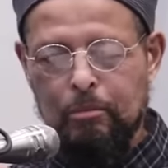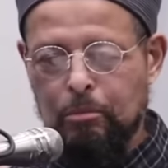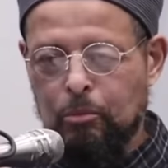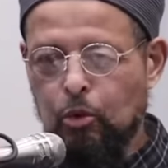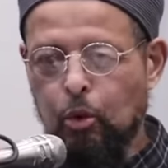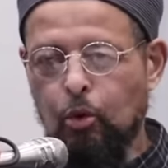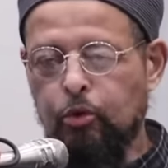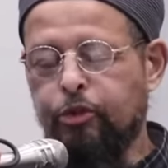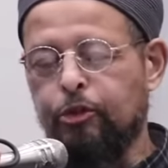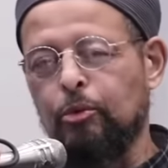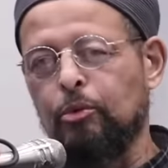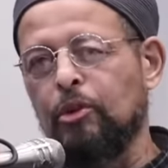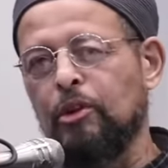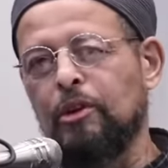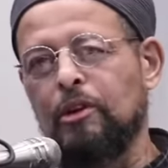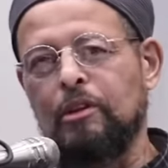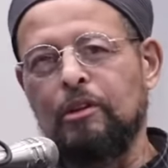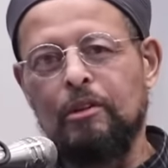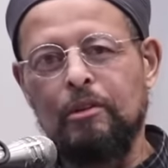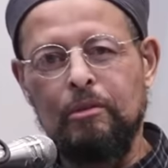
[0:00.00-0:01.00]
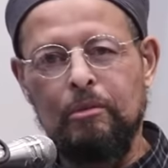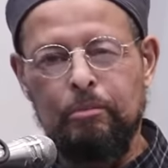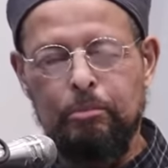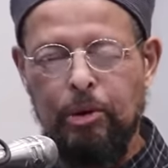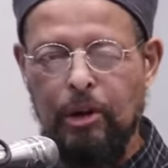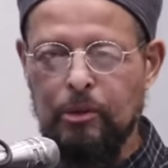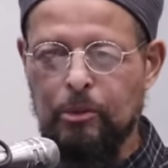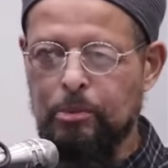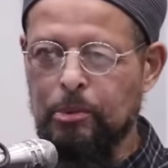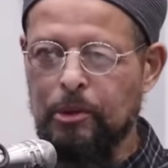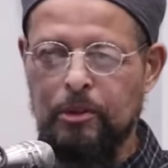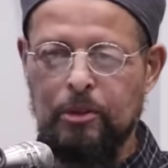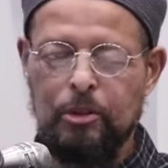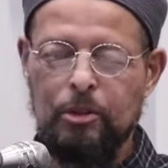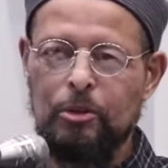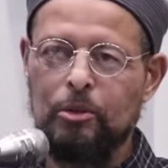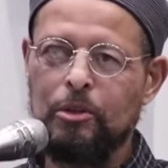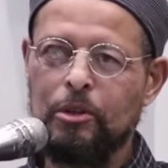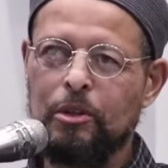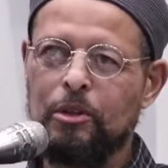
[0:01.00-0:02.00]
Lutheran,
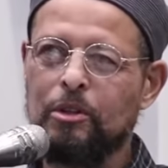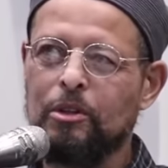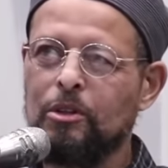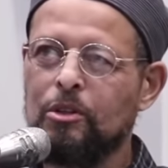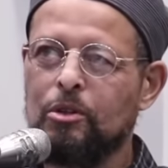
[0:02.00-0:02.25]
Presbyterian?